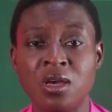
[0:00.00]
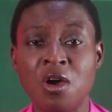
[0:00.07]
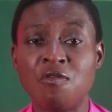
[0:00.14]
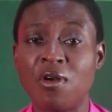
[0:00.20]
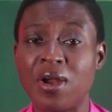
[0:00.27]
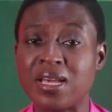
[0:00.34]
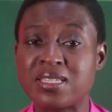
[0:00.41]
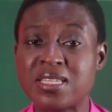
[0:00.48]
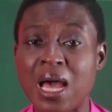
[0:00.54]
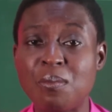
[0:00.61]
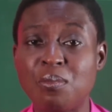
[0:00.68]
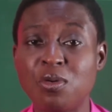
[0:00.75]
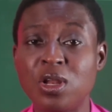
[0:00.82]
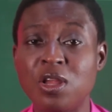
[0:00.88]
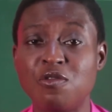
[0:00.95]
For
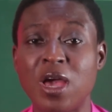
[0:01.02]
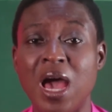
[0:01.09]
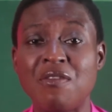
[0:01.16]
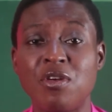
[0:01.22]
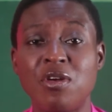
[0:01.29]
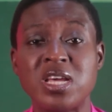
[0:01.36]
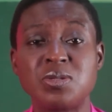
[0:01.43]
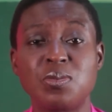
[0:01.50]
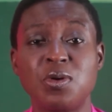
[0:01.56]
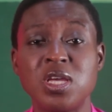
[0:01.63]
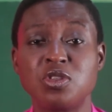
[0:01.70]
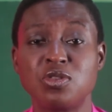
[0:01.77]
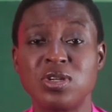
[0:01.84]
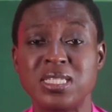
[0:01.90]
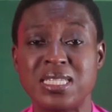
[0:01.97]
example, if you have a
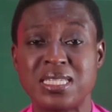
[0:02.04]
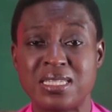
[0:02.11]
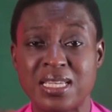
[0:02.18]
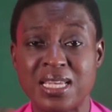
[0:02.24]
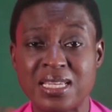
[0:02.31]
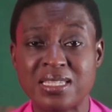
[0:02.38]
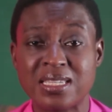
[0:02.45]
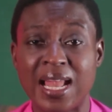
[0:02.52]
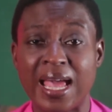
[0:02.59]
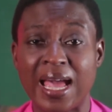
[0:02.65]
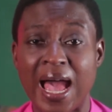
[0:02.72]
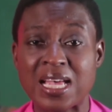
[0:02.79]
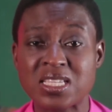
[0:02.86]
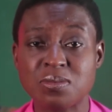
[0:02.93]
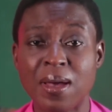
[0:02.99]
respiratory disease like
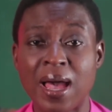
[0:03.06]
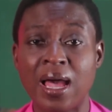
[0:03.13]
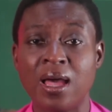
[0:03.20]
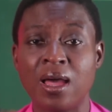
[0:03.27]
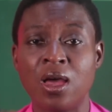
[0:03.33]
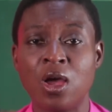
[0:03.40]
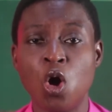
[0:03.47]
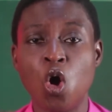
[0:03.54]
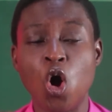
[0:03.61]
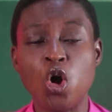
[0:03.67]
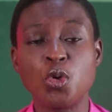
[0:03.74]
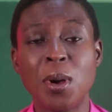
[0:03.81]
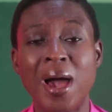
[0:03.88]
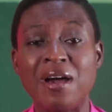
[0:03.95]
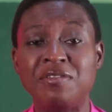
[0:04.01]
asthma, or
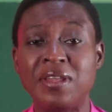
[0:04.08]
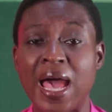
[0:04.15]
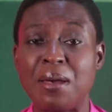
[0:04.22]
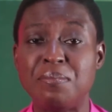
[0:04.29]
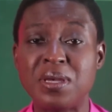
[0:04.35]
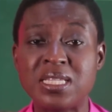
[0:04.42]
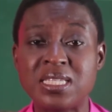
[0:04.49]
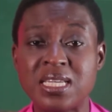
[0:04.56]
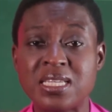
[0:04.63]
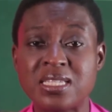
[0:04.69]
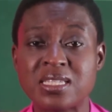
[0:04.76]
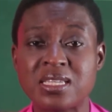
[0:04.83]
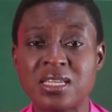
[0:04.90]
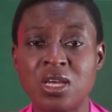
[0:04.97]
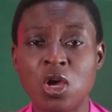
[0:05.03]
you have
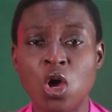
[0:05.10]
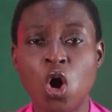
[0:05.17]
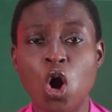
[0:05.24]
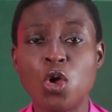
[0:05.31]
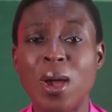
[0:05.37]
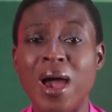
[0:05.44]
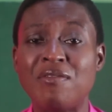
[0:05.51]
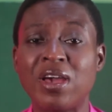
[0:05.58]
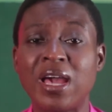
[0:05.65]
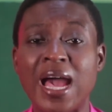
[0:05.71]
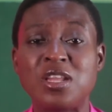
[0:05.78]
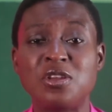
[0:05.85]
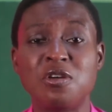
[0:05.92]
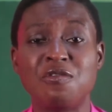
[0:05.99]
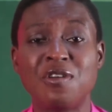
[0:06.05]
diabetes, or you have a
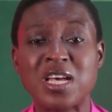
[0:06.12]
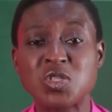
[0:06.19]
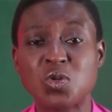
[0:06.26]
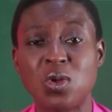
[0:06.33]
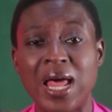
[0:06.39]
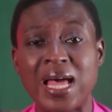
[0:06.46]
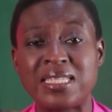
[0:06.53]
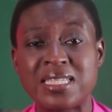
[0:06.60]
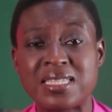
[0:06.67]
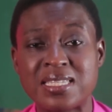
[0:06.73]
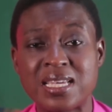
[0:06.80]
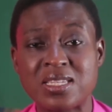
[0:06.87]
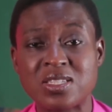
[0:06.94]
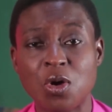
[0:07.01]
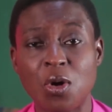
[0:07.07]
cardiovascular
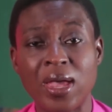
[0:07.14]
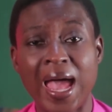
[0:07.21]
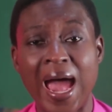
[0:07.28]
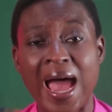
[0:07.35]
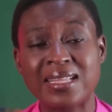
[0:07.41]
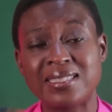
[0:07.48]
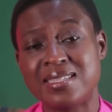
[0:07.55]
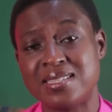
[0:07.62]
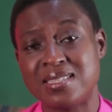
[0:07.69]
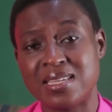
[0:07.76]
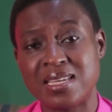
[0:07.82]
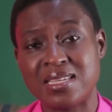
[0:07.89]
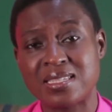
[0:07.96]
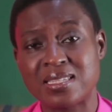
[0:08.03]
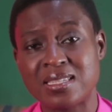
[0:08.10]
disease or a heart
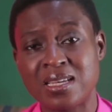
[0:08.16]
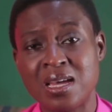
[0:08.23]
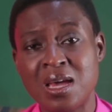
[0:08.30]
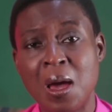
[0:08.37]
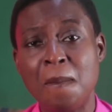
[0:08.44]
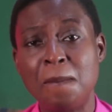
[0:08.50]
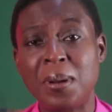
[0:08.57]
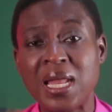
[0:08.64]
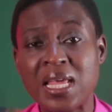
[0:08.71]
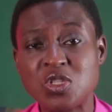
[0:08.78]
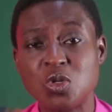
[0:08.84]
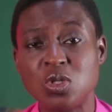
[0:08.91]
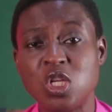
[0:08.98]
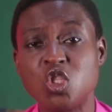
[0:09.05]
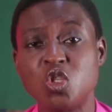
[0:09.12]
disease, please,
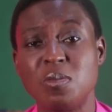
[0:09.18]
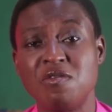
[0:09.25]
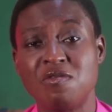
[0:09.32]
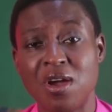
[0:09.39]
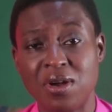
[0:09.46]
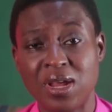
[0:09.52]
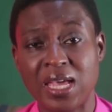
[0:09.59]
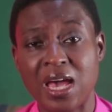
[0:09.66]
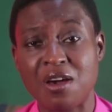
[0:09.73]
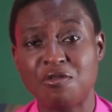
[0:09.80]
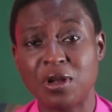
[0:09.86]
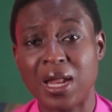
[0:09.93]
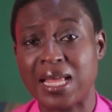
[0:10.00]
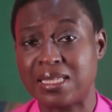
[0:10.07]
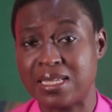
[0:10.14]
you need to be very
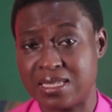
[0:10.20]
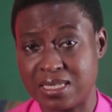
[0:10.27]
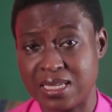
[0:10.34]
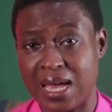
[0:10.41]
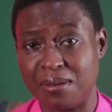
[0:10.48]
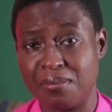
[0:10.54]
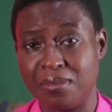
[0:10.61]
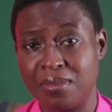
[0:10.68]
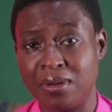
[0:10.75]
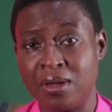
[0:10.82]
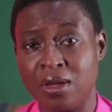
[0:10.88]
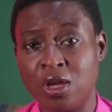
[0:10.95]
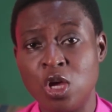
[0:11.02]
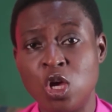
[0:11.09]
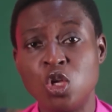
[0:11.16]
careful at this time.
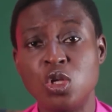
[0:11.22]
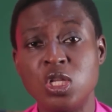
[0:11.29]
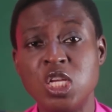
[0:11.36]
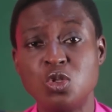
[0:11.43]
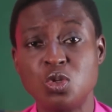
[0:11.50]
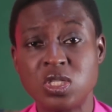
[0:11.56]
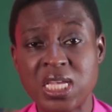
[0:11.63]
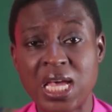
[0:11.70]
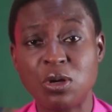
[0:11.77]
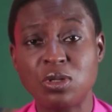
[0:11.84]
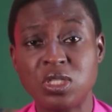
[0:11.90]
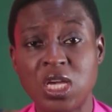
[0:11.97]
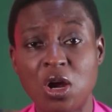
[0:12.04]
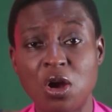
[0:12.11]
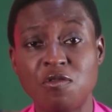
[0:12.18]
You need to take good
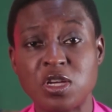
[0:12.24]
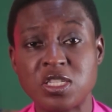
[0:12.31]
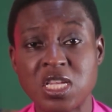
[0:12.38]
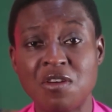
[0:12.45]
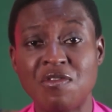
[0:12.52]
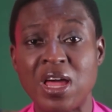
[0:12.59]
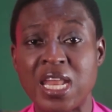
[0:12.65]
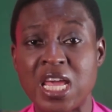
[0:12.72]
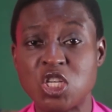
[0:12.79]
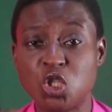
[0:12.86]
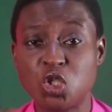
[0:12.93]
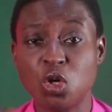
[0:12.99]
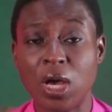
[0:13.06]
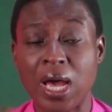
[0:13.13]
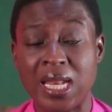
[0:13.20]
care of yourself
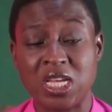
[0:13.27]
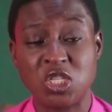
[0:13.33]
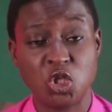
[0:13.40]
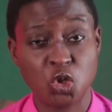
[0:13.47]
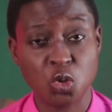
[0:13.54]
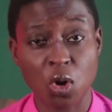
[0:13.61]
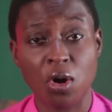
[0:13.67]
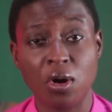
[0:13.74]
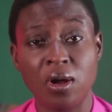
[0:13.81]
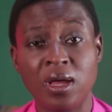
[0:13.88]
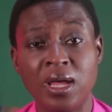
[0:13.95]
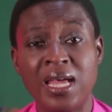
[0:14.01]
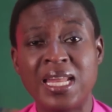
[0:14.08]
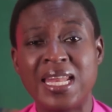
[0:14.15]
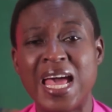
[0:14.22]
and ensure
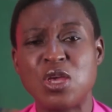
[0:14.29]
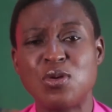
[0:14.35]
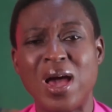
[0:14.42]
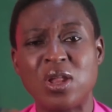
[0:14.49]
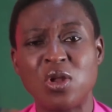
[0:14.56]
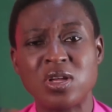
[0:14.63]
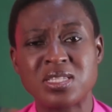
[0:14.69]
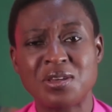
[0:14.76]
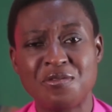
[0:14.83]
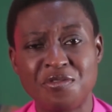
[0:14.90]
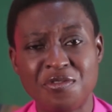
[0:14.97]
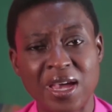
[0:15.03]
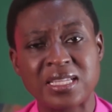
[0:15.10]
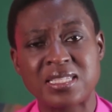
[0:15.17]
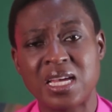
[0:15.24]
that you are not
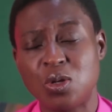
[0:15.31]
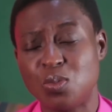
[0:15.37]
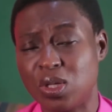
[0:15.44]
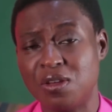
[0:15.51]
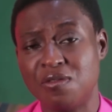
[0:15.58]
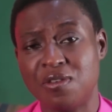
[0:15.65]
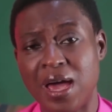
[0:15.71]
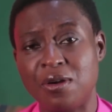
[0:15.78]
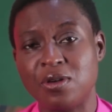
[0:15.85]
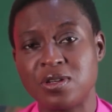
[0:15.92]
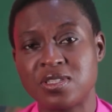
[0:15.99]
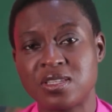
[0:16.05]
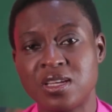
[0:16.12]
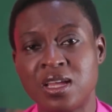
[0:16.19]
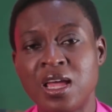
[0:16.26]
infected with the
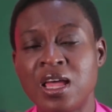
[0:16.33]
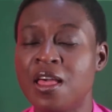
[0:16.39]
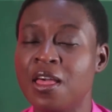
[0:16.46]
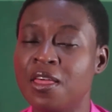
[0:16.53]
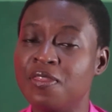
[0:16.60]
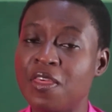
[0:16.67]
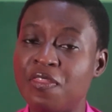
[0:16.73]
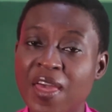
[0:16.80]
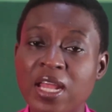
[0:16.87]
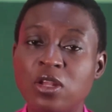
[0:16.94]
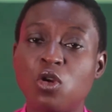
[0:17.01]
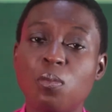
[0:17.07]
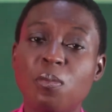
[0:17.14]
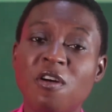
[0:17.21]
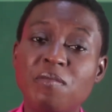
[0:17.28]
virus. The third
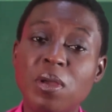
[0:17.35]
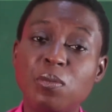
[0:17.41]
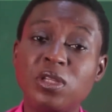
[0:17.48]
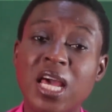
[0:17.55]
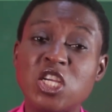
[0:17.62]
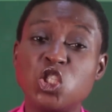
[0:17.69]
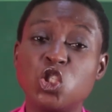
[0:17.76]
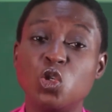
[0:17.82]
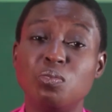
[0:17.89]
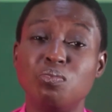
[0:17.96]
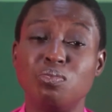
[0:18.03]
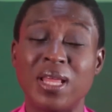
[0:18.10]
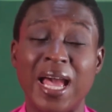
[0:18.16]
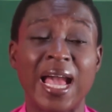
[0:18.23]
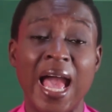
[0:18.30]
group of people
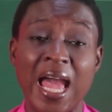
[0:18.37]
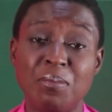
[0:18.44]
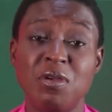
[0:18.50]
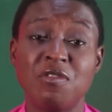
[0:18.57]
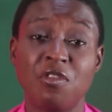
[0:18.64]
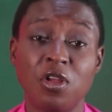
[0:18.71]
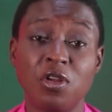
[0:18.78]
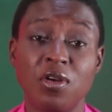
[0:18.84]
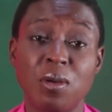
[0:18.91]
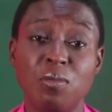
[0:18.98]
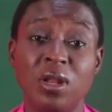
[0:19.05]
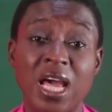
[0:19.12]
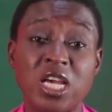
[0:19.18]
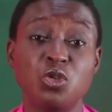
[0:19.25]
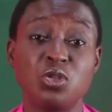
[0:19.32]
that can be vulnerable
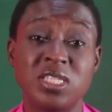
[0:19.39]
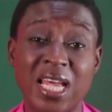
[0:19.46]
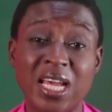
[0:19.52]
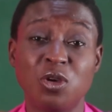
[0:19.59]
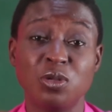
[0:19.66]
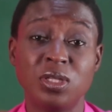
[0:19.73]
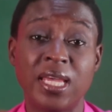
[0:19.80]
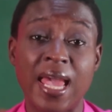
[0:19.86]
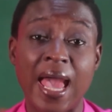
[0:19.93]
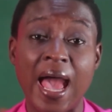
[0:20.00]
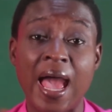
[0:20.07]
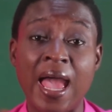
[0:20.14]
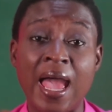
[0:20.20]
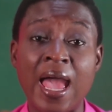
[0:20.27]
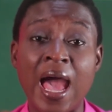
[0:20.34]
and should take good care
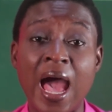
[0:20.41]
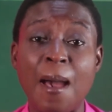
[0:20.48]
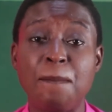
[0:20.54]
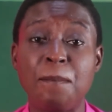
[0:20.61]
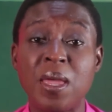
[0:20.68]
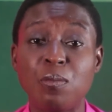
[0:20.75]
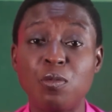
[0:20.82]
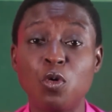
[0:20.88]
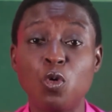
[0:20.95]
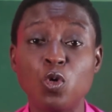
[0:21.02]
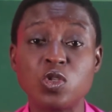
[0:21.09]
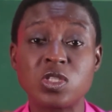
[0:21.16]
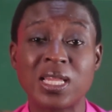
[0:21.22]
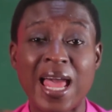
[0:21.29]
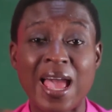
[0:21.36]
are people
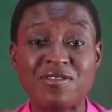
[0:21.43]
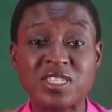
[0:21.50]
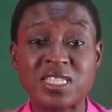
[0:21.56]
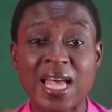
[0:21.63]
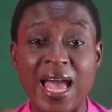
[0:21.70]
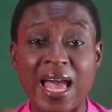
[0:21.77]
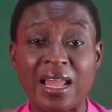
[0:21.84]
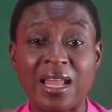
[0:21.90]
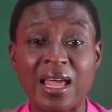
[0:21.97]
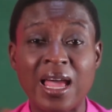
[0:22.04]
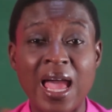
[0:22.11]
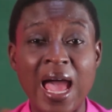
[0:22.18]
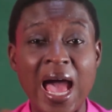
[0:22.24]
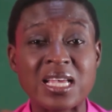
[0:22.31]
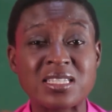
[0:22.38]
whose lifestyle
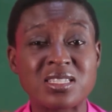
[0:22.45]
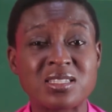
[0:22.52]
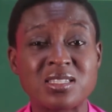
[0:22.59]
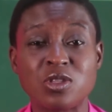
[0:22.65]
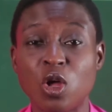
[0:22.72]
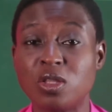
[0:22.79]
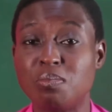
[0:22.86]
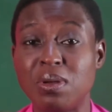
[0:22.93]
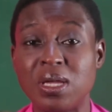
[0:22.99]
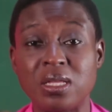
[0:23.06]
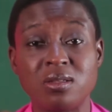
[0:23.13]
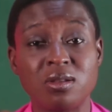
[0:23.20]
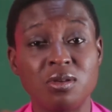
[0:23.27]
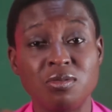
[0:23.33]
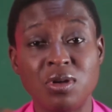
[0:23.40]
has not
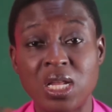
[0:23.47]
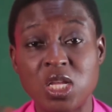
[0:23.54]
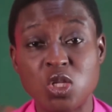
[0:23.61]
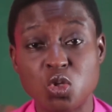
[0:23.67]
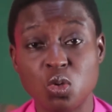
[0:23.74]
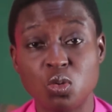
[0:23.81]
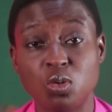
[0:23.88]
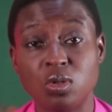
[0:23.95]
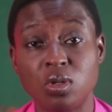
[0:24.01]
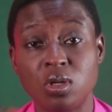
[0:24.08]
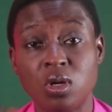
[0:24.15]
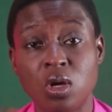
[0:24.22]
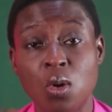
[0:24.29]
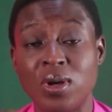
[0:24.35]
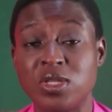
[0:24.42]
been really too good.
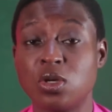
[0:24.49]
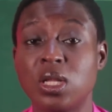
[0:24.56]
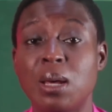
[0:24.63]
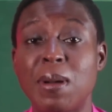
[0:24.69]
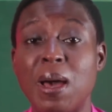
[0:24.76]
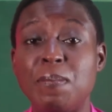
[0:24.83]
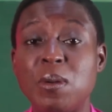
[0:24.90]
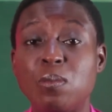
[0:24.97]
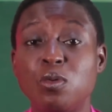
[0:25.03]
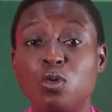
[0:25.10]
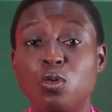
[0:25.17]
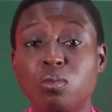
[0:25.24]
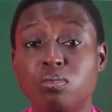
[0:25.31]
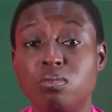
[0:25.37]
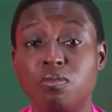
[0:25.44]
We're talking about people
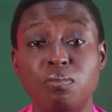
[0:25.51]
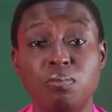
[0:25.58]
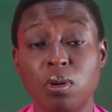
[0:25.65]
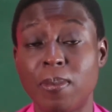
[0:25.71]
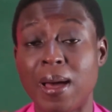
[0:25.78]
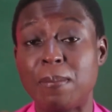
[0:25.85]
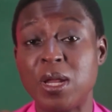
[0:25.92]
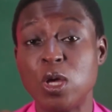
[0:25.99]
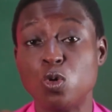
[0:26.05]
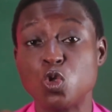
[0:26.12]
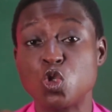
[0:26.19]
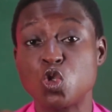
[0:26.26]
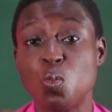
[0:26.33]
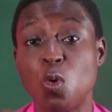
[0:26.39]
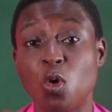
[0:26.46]
probably who
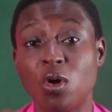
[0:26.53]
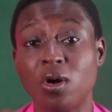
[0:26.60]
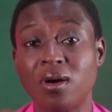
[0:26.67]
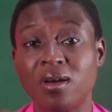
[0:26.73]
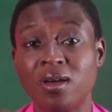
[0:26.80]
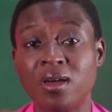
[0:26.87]
smoke.